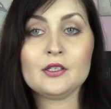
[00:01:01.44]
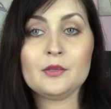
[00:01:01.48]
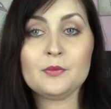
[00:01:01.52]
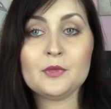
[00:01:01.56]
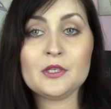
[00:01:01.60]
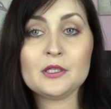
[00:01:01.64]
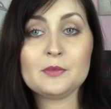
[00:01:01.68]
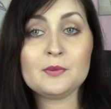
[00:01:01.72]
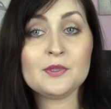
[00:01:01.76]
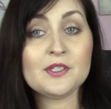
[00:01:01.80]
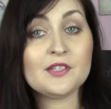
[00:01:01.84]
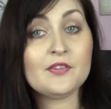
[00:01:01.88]
out
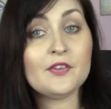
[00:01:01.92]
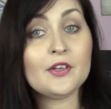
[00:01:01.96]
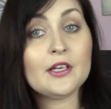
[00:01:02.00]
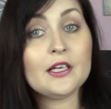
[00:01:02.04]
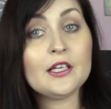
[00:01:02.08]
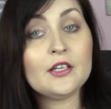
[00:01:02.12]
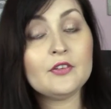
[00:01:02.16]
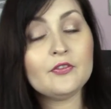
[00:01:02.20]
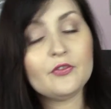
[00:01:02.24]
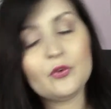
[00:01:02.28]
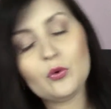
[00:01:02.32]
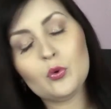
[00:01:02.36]
something
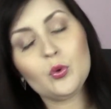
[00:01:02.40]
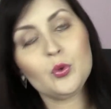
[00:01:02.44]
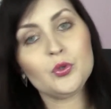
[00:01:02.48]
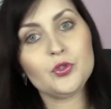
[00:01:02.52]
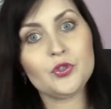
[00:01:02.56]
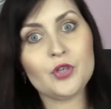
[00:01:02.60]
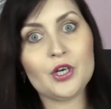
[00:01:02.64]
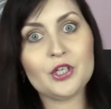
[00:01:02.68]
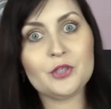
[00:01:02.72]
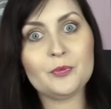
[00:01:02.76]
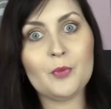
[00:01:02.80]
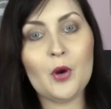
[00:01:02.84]
specifically for
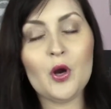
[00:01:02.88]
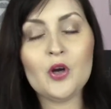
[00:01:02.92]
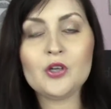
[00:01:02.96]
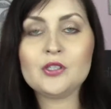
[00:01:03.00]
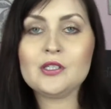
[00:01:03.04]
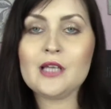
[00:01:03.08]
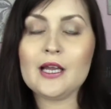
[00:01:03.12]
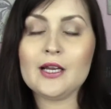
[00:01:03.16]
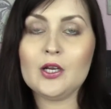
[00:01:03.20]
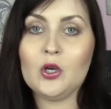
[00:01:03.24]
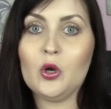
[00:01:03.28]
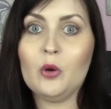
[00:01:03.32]
stretch
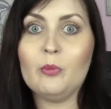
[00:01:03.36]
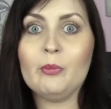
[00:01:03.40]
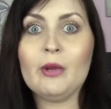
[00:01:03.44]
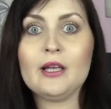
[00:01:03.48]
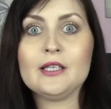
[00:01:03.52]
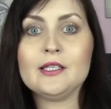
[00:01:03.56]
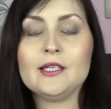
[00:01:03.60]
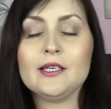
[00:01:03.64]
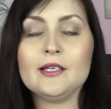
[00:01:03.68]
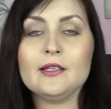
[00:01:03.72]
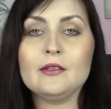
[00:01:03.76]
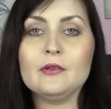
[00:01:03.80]
marks and
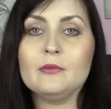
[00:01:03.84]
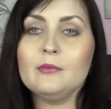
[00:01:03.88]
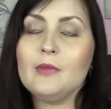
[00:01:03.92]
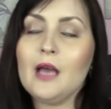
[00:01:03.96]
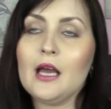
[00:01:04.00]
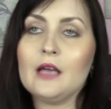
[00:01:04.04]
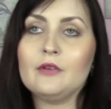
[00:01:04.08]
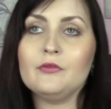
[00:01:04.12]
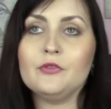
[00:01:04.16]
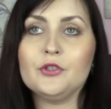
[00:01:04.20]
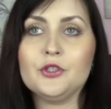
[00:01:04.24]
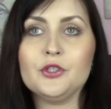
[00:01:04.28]
combating them
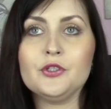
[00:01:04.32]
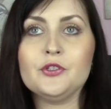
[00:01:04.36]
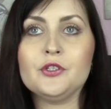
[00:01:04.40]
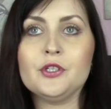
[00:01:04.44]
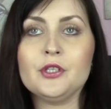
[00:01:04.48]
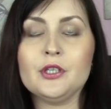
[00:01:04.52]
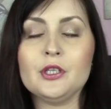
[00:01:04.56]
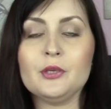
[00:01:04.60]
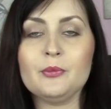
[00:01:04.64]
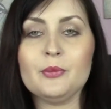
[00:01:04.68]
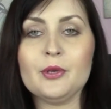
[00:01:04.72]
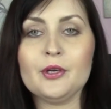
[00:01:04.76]
and
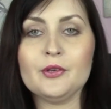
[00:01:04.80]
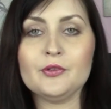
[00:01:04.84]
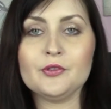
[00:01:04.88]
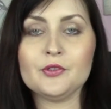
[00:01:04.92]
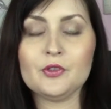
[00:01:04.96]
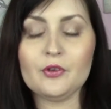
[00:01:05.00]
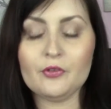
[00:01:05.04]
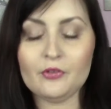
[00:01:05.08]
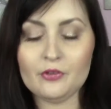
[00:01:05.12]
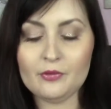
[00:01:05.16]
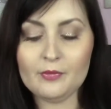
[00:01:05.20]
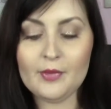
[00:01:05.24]
reducing the
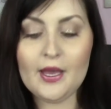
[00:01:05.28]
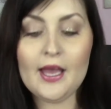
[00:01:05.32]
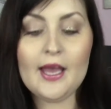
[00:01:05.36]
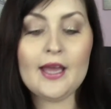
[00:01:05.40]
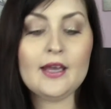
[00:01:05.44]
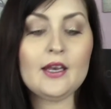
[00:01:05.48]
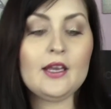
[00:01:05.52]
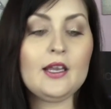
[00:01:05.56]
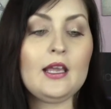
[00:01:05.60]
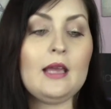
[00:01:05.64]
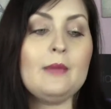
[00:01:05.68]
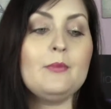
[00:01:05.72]
appearance of them,
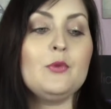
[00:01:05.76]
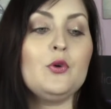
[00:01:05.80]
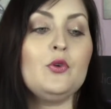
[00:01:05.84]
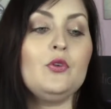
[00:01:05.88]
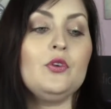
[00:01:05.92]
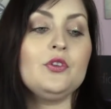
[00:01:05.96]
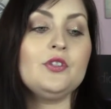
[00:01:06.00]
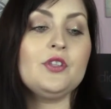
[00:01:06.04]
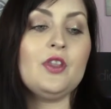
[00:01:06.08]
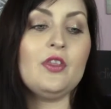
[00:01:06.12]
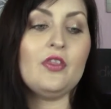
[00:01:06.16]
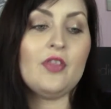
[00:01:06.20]
and I came
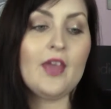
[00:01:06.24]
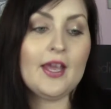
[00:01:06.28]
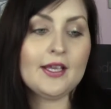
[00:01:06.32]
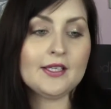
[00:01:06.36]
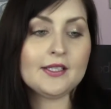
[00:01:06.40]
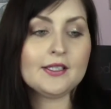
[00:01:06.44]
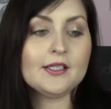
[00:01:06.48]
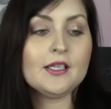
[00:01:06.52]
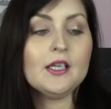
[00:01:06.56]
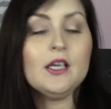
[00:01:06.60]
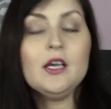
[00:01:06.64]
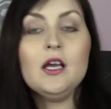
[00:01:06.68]
across
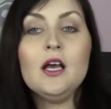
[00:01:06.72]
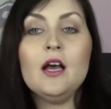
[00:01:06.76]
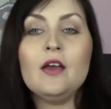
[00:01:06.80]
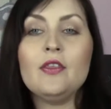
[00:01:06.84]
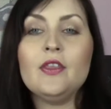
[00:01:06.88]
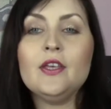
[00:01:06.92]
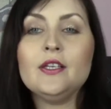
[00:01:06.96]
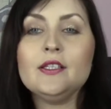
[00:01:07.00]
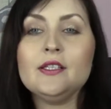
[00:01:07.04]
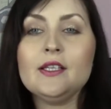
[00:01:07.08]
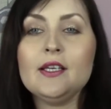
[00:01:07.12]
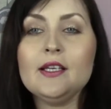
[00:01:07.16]
this.
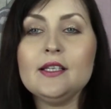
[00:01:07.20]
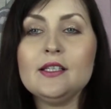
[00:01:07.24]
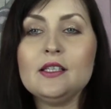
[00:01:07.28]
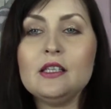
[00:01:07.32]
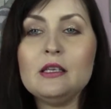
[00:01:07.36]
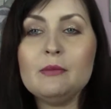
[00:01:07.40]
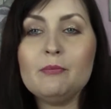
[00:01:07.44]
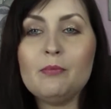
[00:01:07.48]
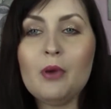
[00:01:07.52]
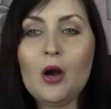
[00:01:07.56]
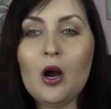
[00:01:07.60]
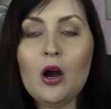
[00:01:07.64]
This is
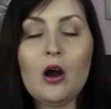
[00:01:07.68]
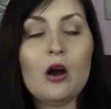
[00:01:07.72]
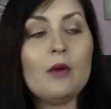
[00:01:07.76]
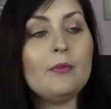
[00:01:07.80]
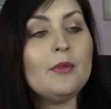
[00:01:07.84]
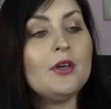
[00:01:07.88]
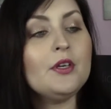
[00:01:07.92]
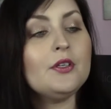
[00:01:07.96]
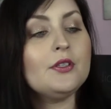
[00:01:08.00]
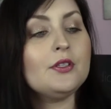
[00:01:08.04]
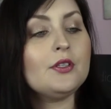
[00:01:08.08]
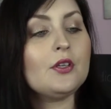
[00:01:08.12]
the
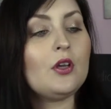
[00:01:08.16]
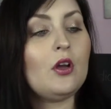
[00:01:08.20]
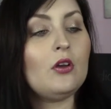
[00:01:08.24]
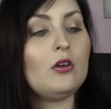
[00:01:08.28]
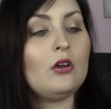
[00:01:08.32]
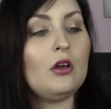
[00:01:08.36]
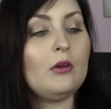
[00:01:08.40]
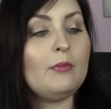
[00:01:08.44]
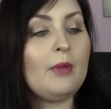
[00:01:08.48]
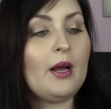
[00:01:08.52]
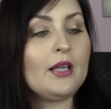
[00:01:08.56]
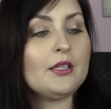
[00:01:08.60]
Palmer's
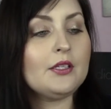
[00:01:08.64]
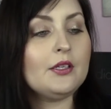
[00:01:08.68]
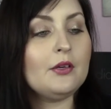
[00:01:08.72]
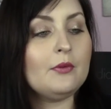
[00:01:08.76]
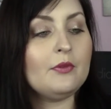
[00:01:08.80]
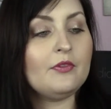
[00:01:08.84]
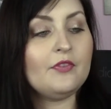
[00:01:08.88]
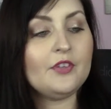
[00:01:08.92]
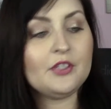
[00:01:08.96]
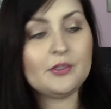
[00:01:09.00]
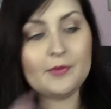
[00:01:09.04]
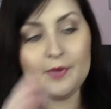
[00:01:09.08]
Cocoa
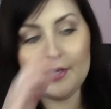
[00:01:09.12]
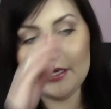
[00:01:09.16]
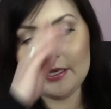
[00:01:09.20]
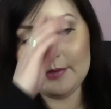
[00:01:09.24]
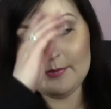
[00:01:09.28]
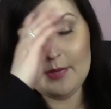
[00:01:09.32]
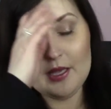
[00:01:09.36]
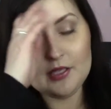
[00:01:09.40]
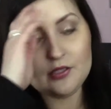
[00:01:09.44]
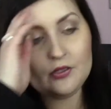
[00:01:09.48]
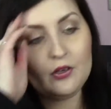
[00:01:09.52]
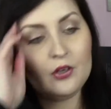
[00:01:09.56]
Butter with Vitamin
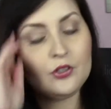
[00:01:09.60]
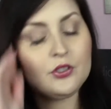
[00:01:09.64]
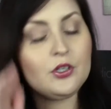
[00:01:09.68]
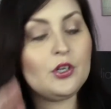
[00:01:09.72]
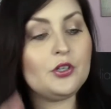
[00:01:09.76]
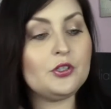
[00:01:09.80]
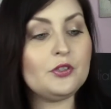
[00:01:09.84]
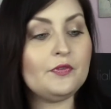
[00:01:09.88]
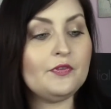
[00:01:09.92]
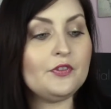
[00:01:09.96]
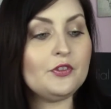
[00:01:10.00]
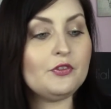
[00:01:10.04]
E Massage
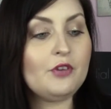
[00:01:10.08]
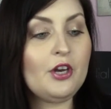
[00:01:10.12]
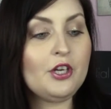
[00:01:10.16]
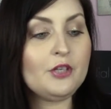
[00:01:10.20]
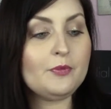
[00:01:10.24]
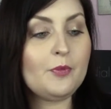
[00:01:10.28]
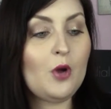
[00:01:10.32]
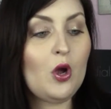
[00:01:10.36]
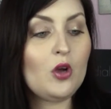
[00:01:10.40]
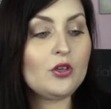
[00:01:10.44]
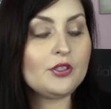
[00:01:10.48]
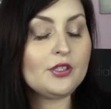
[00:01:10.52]
Lotion for
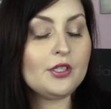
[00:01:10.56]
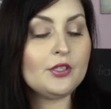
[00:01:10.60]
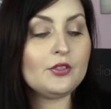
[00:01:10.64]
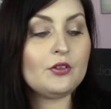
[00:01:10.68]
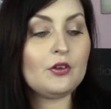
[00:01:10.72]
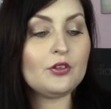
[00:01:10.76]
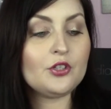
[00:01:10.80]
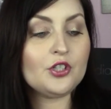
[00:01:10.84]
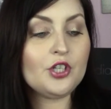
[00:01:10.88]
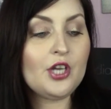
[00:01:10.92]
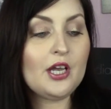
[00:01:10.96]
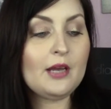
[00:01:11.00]
Stretch Marks.
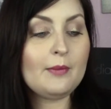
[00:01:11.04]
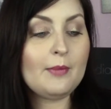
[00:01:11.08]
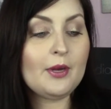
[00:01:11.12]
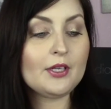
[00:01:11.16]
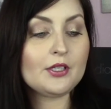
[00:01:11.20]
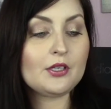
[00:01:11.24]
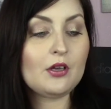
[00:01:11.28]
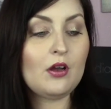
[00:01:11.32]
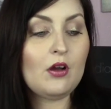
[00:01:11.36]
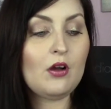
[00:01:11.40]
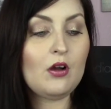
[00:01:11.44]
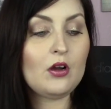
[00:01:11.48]
It's got shea
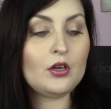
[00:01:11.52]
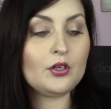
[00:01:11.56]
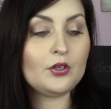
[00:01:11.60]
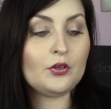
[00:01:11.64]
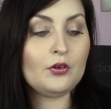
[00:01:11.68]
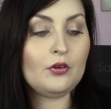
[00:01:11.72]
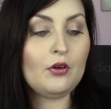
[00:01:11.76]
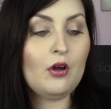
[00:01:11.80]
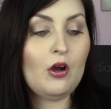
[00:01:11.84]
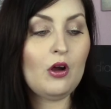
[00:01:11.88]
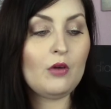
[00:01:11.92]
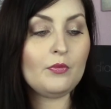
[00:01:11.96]
butter,
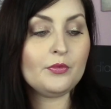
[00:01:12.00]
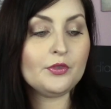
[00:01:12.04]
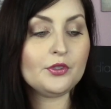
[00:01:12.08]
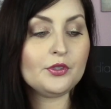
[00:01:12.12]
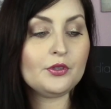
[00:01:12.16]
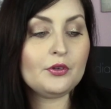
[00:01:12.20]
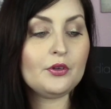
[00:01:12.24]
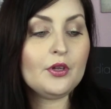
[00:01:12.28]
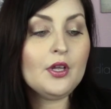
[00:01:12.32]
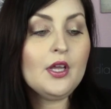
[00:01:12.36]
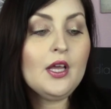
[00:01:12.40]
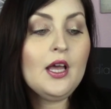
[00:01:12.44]
argan oil,
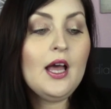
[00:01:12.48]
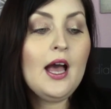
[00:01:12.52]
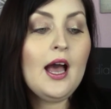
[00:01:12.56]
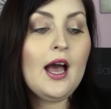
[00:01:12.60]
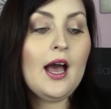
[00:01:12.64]
almond oil,